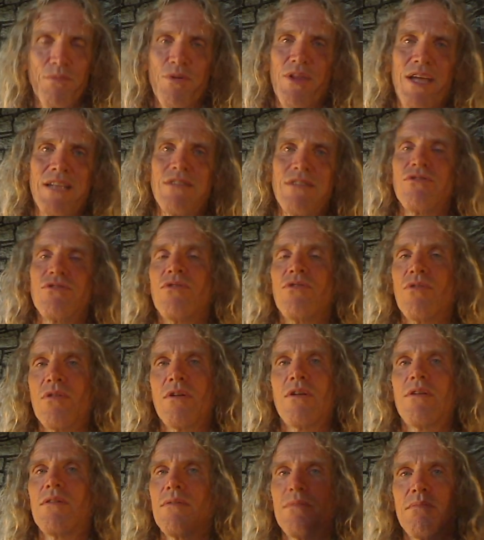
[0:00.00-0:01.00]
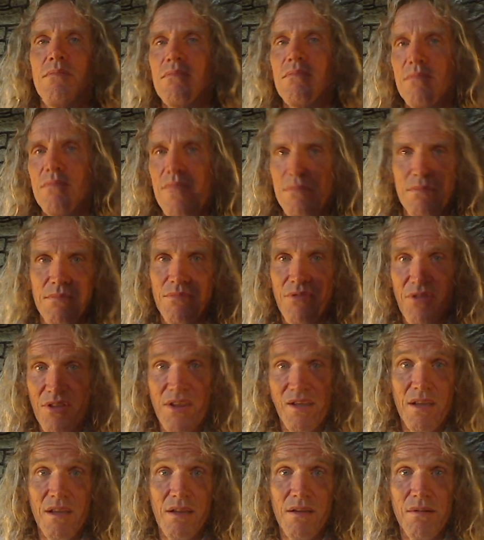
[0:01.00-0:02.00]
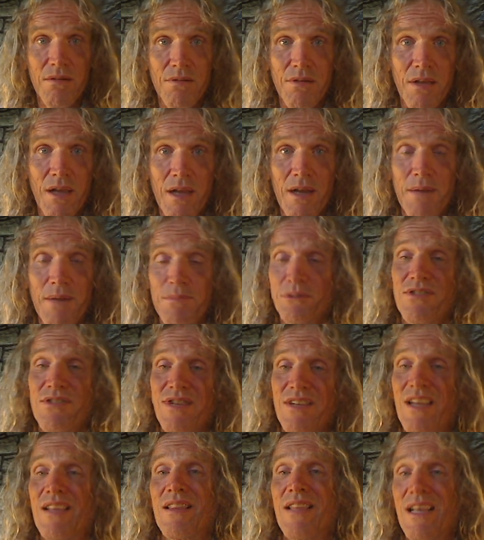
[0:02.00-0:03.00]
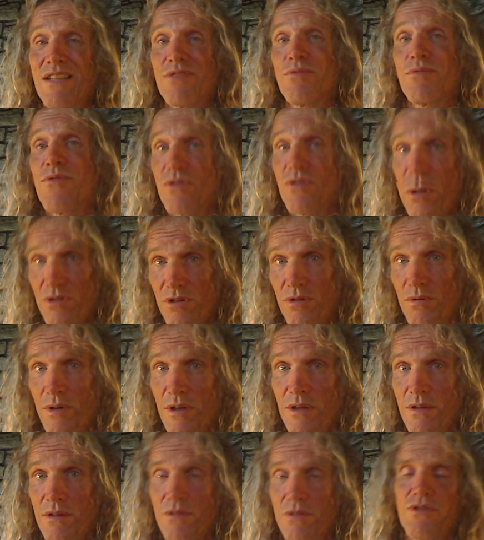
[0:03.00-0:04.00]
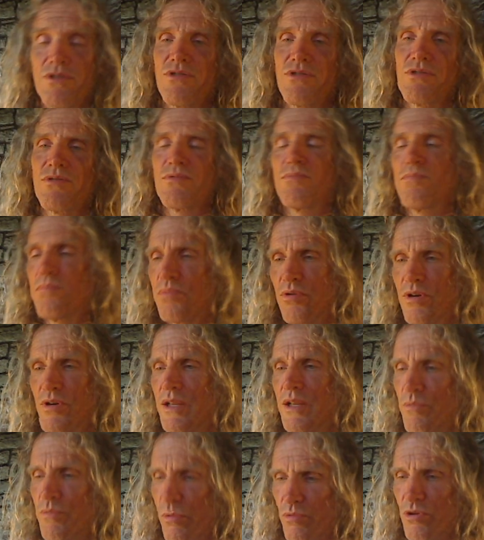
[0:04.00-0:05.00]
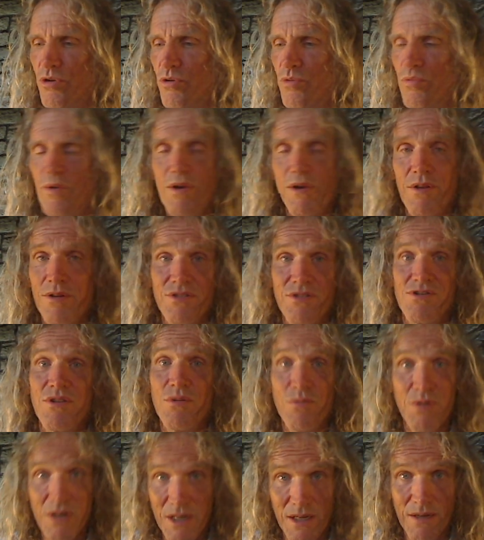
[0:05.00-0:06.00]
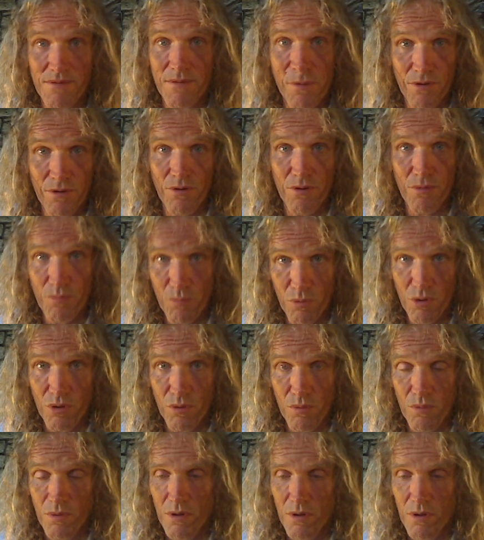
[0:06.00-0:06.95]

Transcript: Well, that's your thing, okay? I'm just saying that's what you're doing. You're just putting woo where there's no need for the woo.